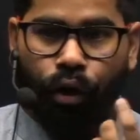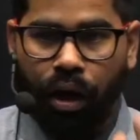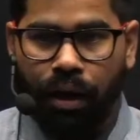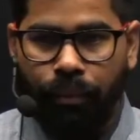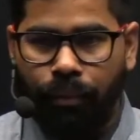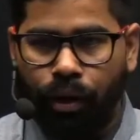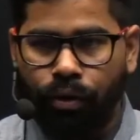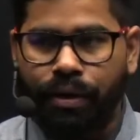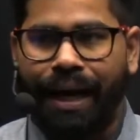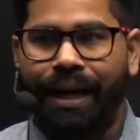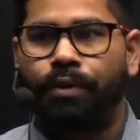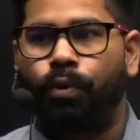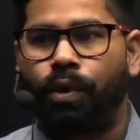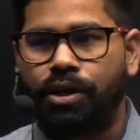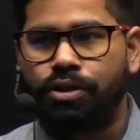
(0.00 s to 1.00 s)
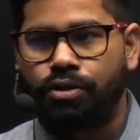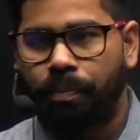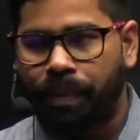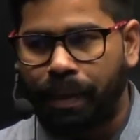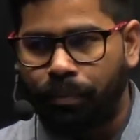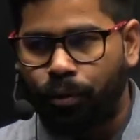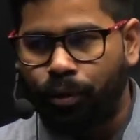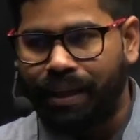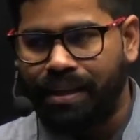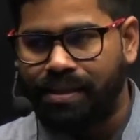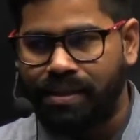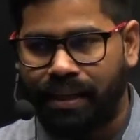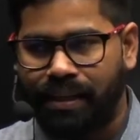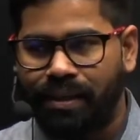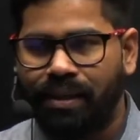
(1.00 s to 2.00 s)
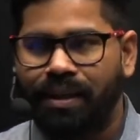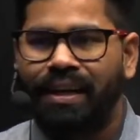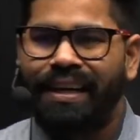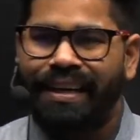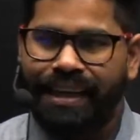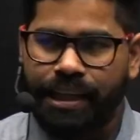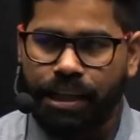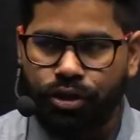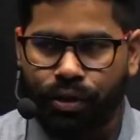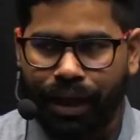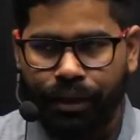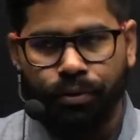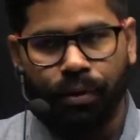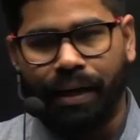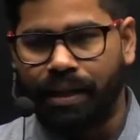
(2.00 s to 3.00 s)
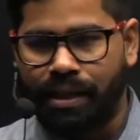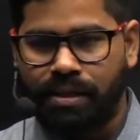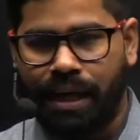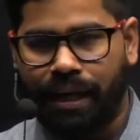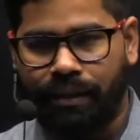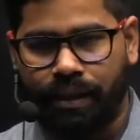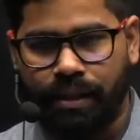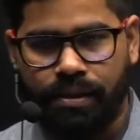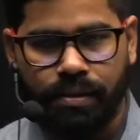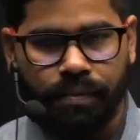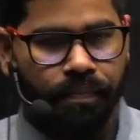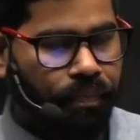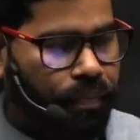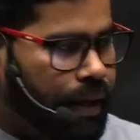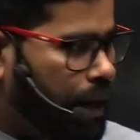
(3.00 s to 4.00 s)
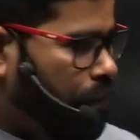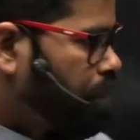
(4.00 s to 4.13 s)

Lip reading: about and what Supreme Court has said? Let us try to understand this. Okay.